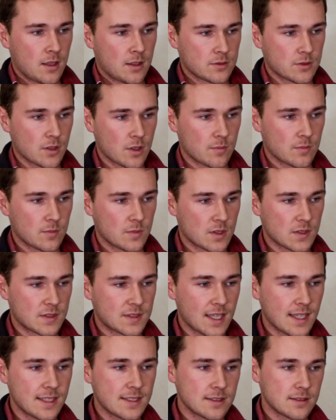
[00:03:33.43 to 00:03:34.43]
So the
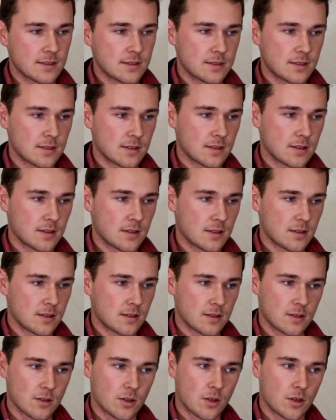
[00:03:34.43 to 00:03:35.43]
seasons
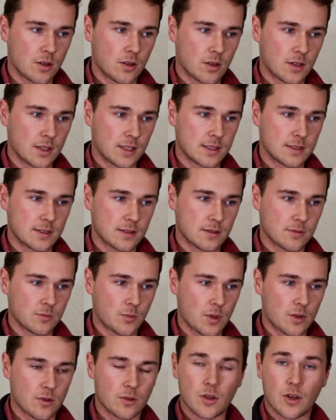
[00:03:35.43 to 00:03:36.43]
is
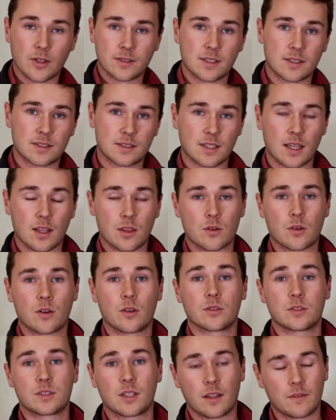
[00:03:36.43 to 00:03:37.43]
whether or not it's a C3
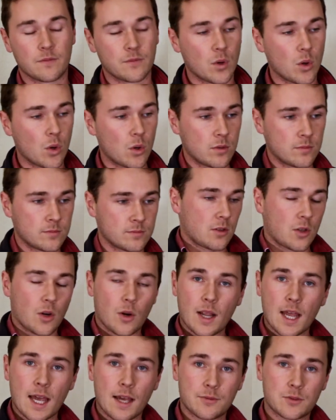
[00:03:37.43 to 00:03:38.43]
or C4. You
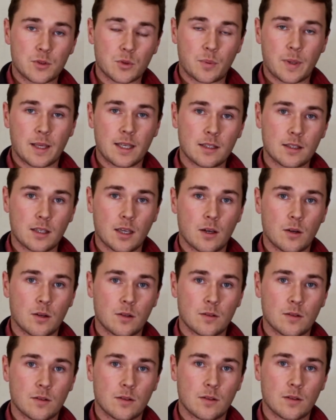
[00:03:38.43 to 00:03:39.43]
don't have to pick
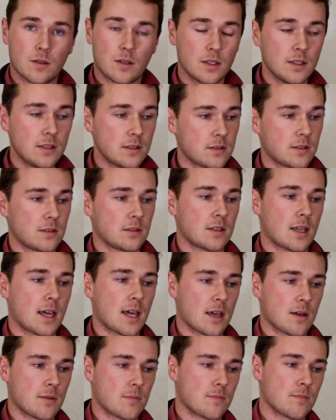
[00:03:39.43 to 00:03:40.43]
this.
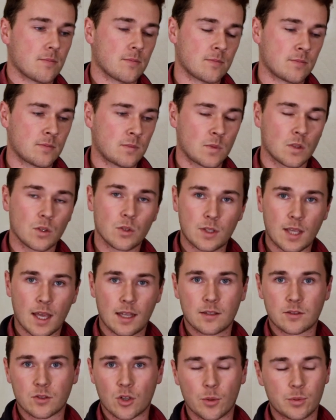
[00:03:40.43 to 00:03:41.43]
You
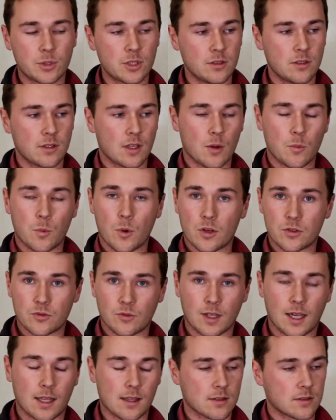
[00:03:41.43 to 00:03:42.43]
can, it's option, it works
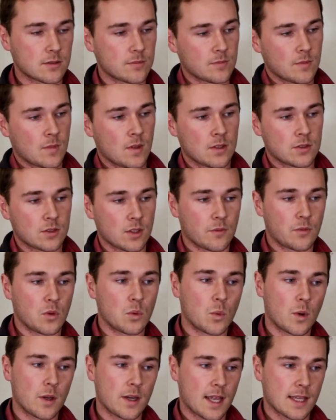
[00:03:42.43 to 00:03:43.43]
regardless. So if
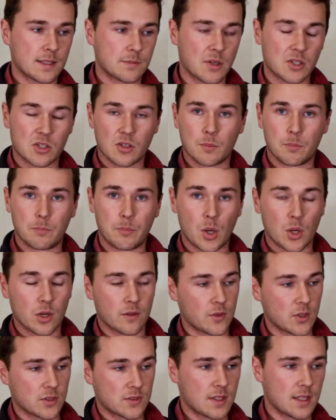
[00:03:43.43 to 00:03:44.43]
you want as much
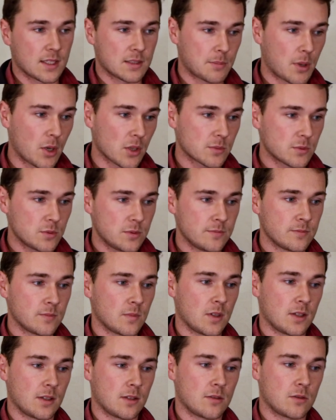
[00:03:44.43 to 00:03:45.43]
biodiversity as possible,
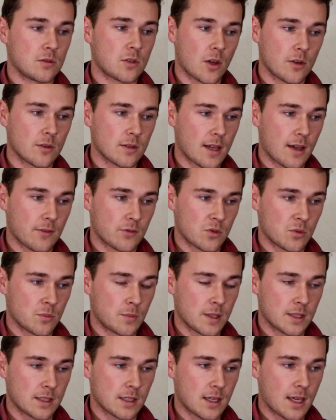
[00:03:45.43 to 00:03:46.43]
you don't have to
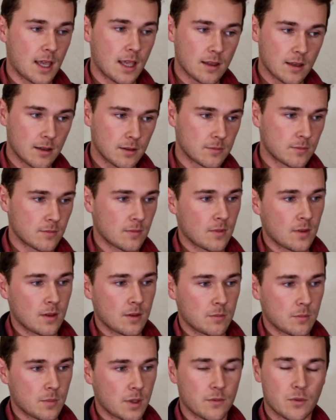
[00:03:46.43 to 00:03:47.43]
pick either.
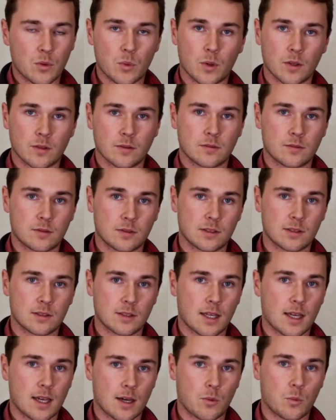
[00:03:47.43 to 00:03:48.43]
If you want
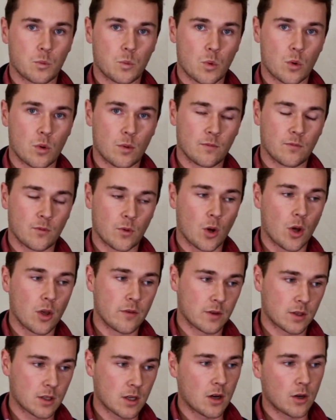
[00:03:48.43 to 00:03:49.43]
warm
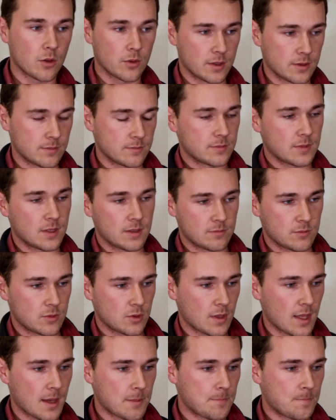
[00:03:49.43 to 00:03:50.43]
over cold, then
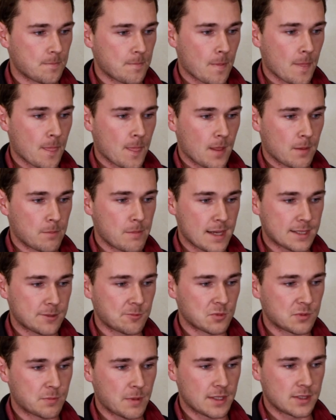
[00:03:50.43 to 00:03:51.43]
do that.
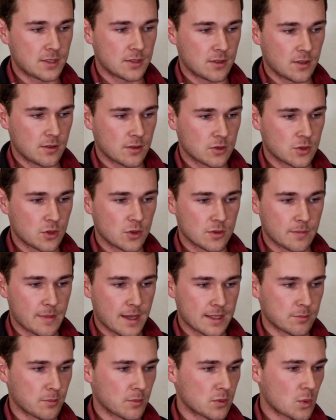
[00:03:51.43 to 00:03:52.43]
Maximum species, you can choose a
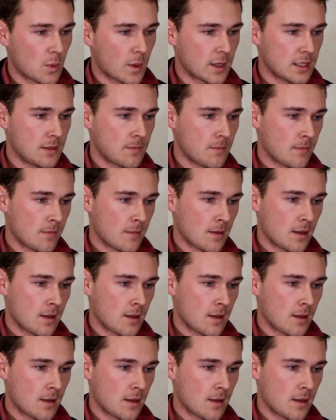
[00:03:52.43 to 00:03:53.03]
maximum of 20.